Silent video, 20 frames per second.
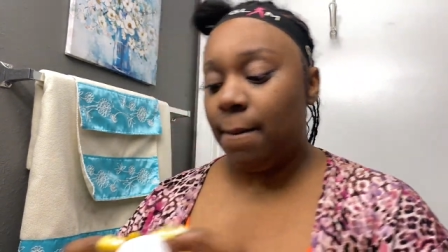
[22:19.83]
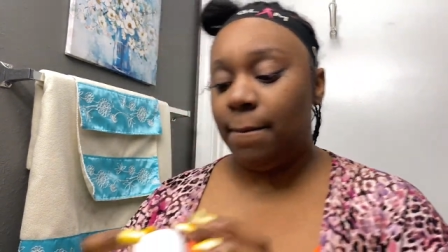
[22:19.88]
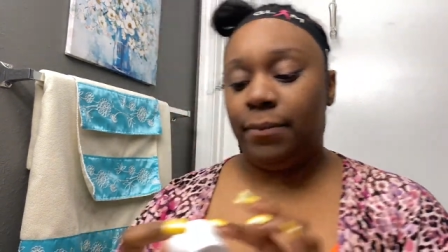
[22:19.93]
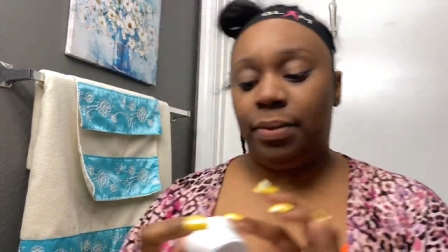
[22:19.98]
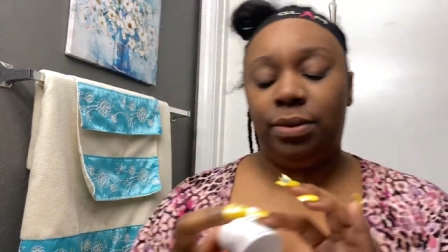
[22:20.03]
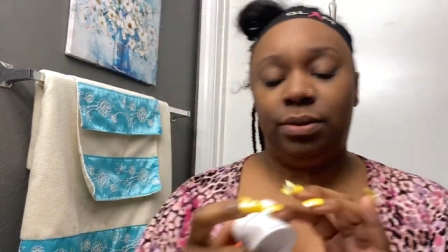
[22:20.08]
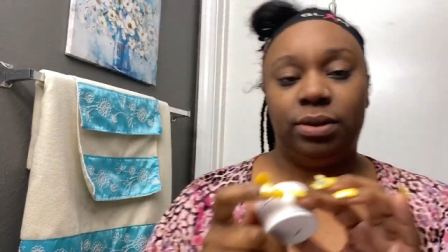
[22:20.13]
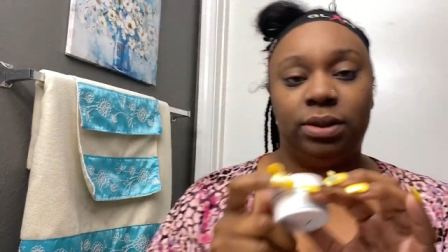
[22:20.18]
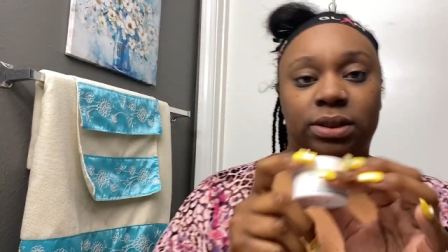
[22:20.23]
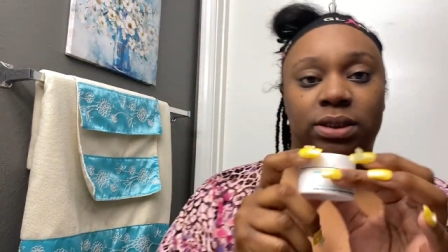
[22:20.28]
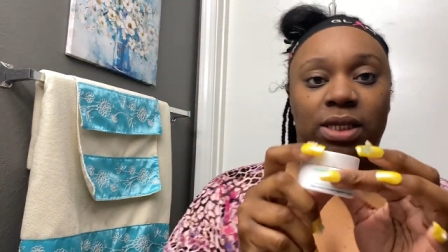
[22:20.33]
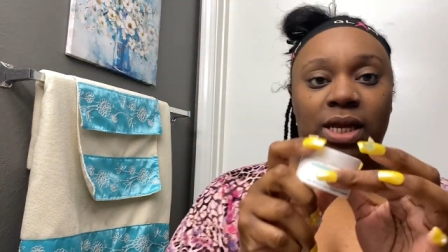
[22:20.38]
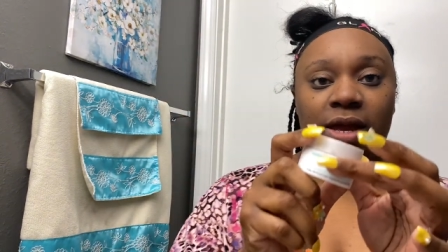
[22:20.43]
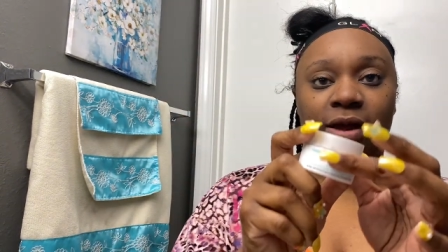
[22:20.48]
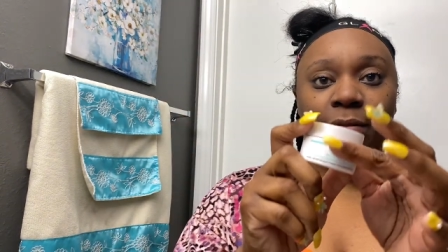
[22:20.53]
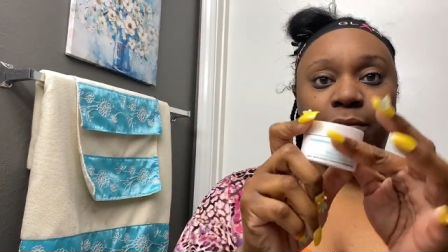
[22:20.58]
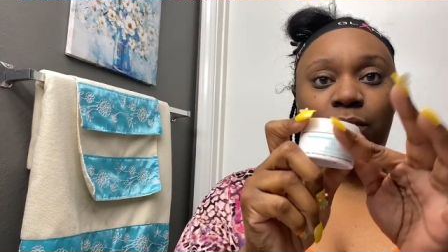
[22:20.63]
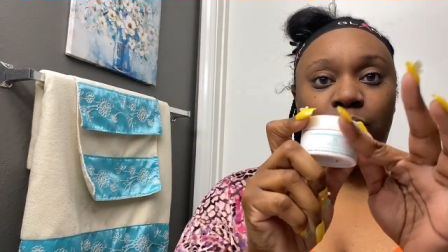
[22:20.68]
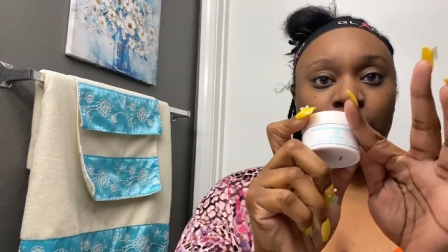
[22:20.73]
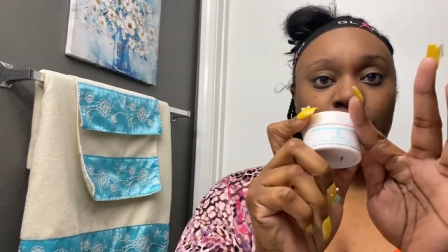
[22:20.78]
Beauty
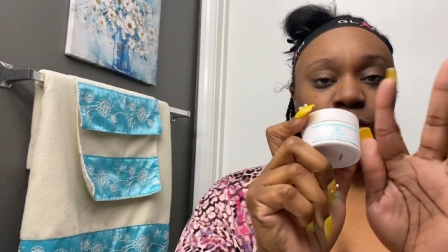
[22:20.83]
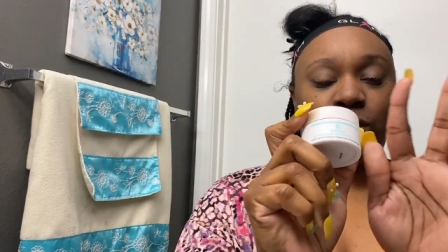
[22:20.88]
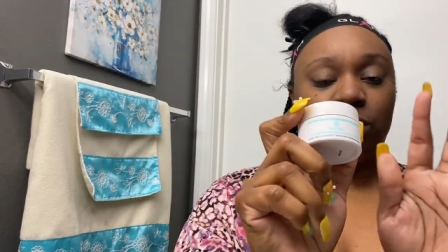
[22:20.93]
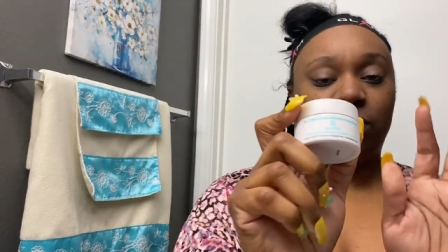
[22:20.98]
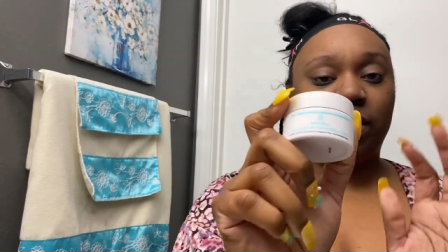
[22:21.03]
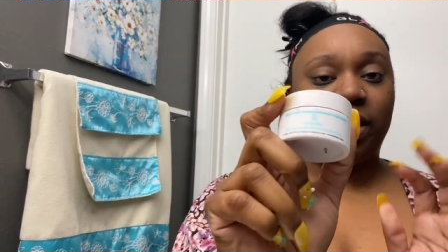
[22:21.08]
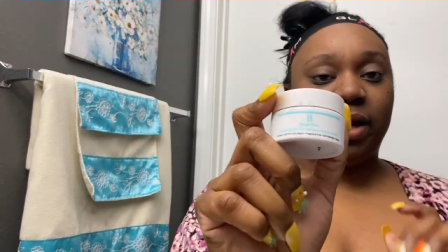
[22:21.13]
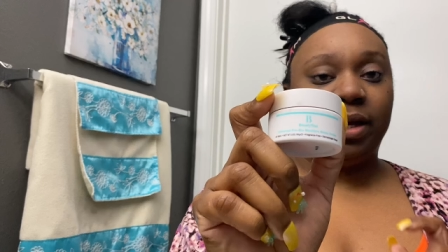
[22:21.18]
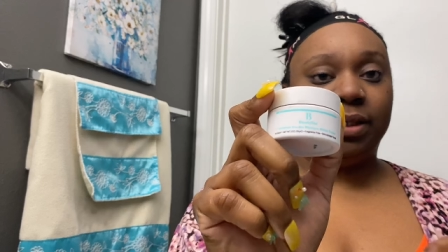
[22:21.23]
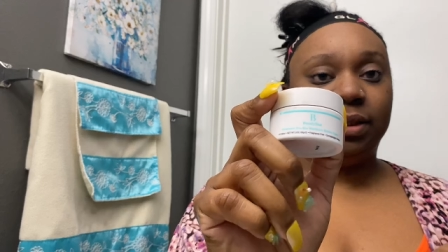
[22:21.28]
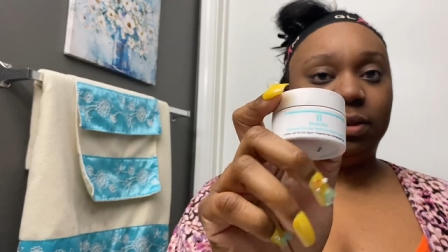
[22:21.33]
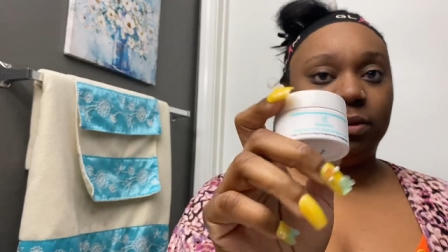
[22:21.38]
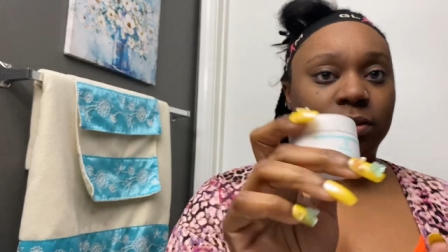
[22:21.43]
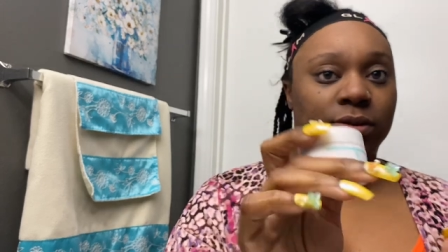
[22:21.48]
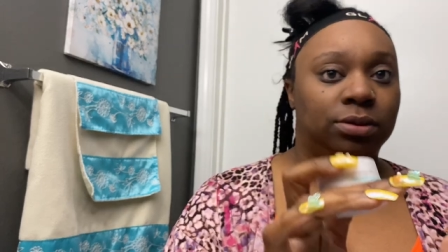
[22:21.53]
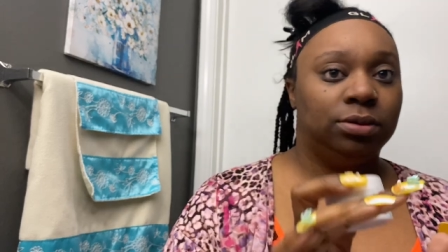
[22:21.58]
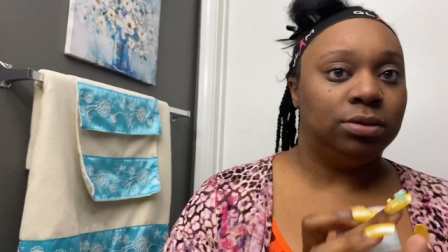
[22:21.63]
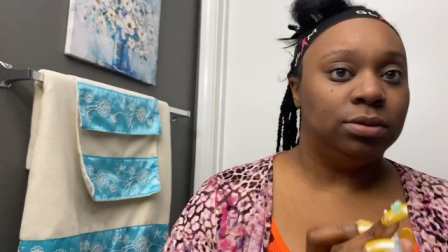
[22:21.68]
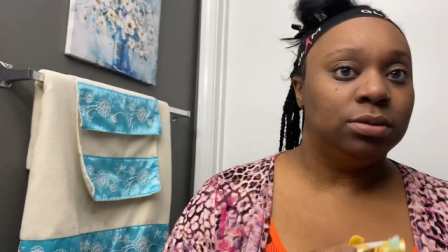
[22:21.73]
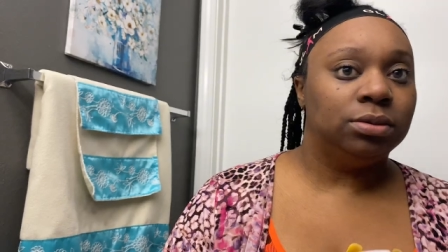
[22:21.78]
Stat
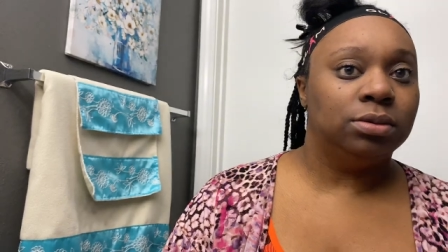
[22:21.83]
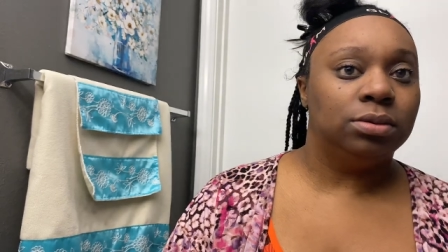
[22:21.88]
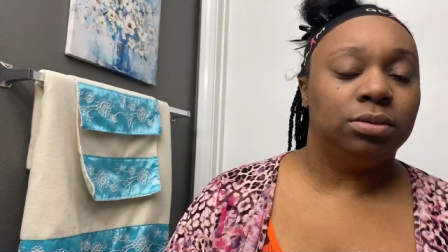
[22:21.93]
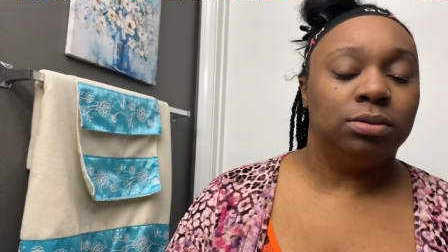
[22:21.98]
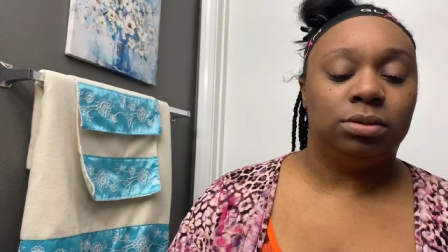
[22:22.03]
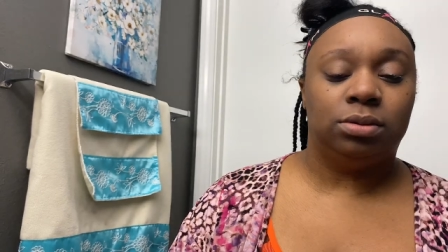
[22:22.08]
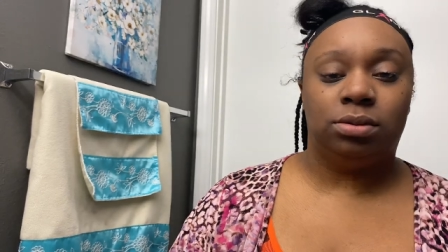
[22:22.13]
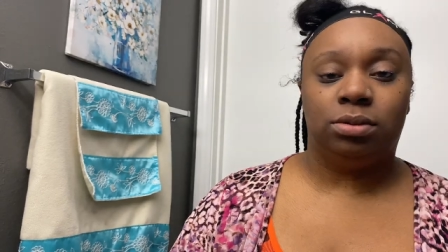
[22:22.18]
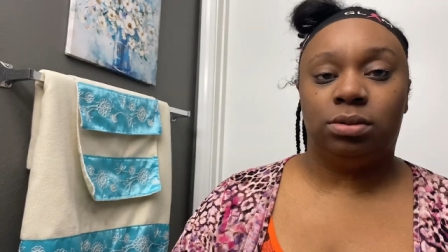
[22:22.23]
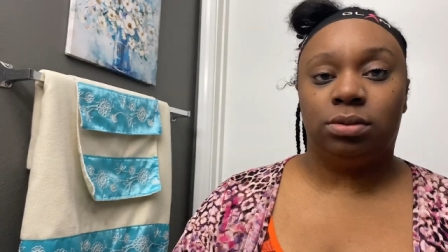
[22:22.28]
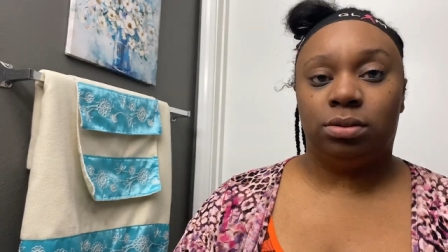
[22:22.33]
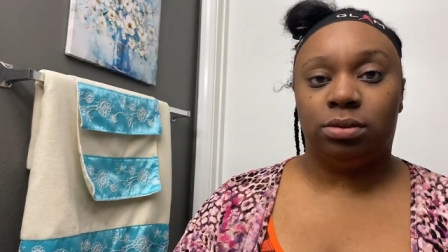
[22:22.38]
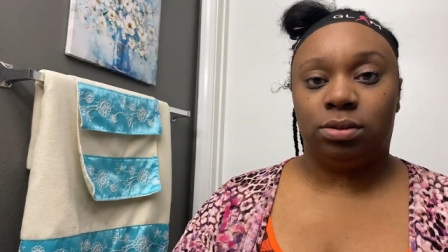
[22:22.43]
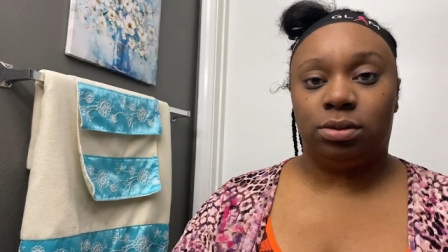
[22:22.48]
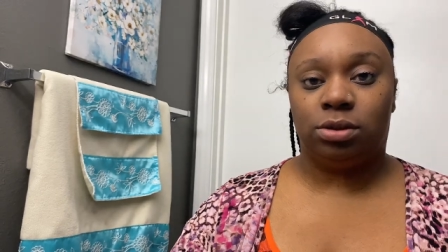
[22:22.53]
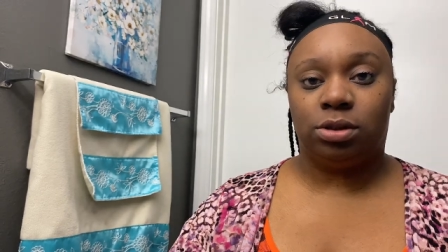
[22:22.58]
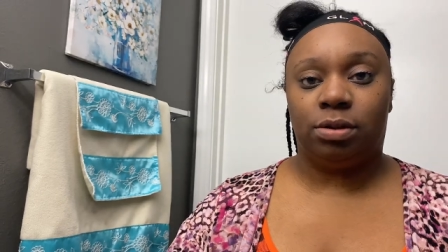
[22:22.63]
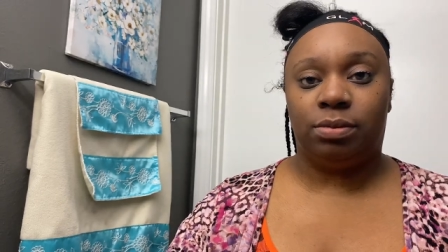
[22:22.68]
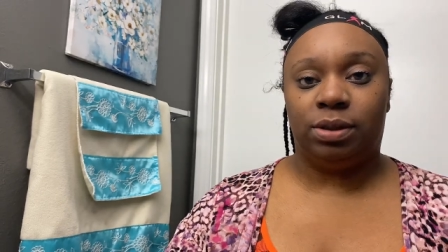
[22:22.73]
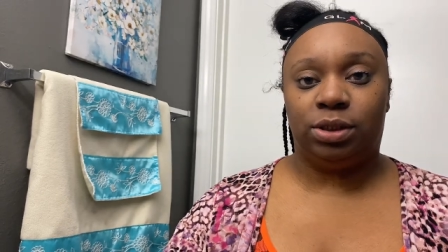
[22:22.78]
moisturizer.
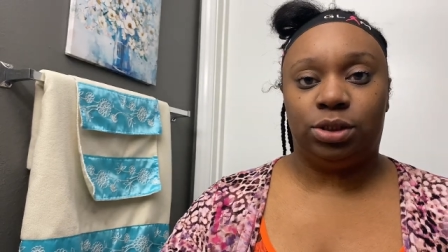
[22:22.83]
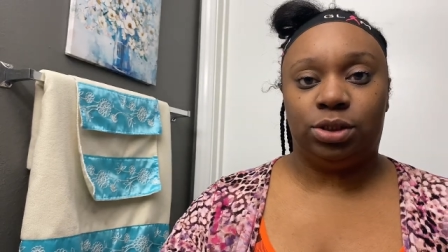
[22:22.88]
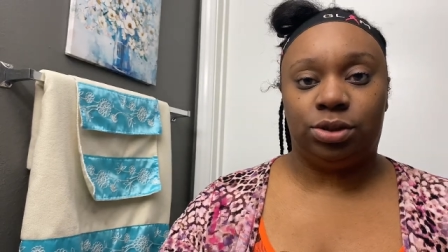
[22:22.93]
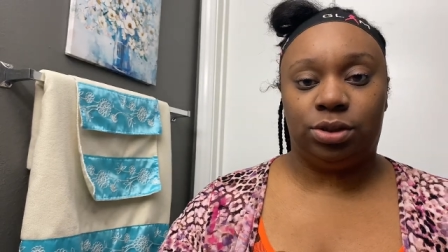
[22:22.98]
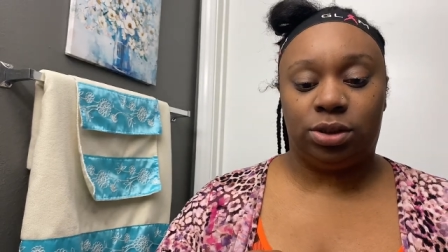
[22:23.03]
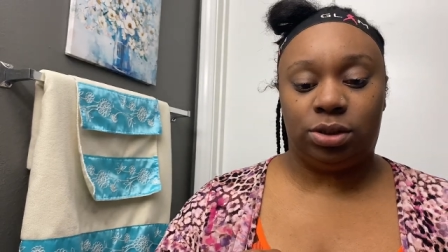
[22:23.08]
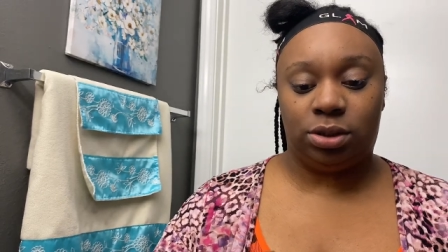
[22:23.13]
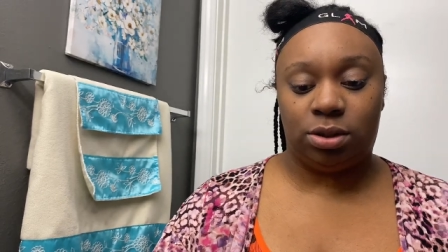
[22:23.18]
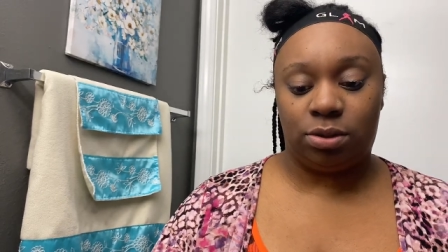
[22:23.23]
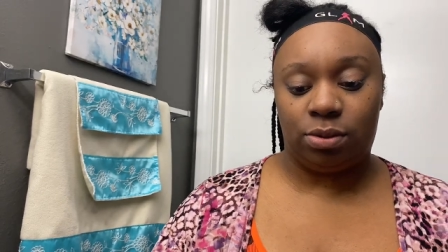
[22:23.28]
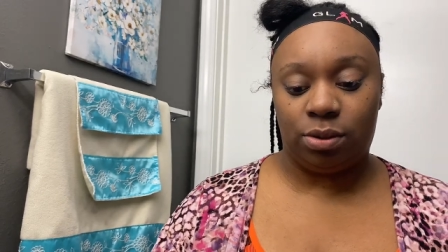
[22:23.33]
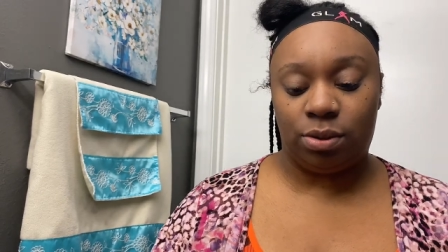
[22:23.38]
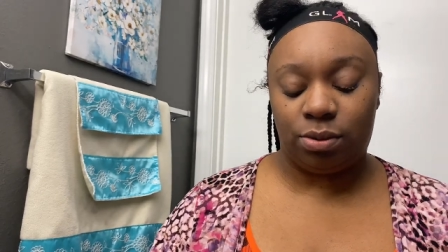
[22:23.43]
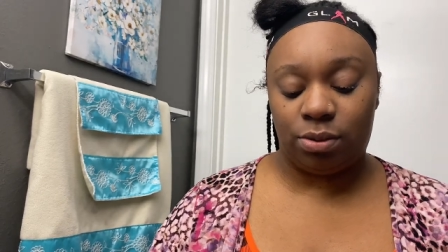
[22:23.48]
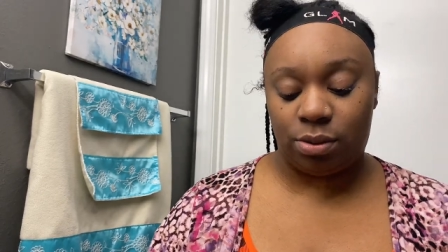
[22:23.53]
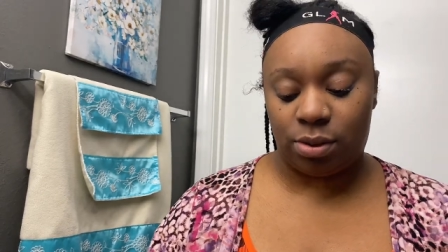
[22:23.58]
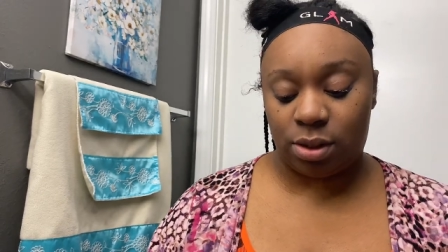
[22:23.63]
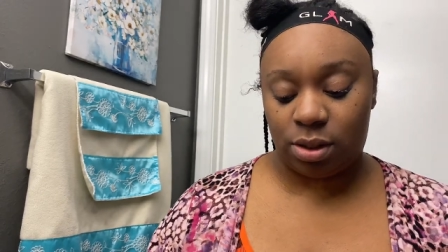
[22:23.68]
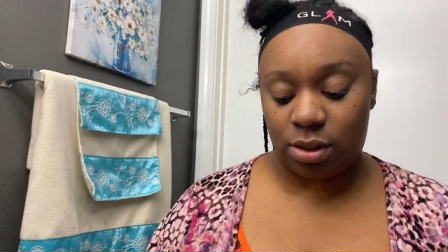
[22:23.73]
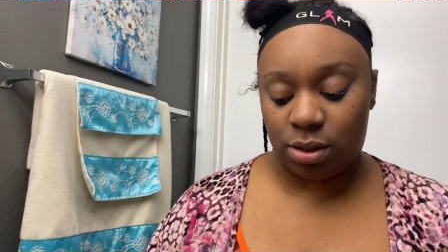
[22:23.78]
Trying to make sure it's still
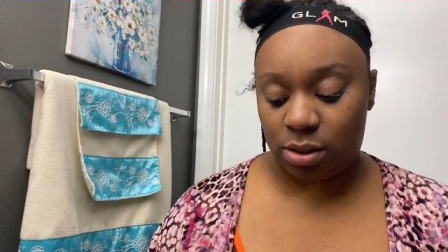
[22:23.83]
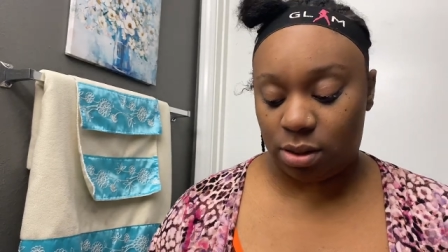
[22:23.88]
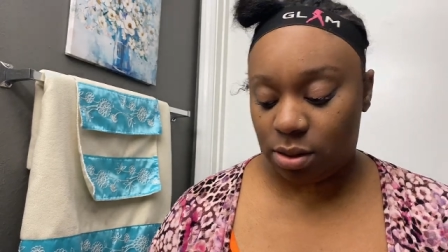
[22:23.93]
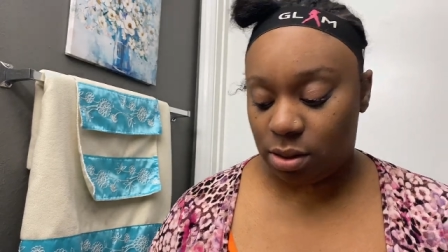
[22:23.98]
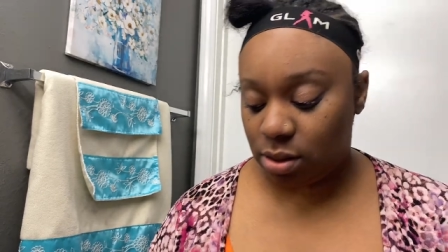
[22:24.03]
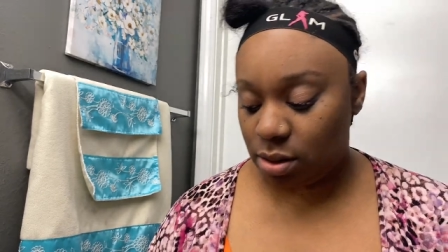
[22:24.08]
recording.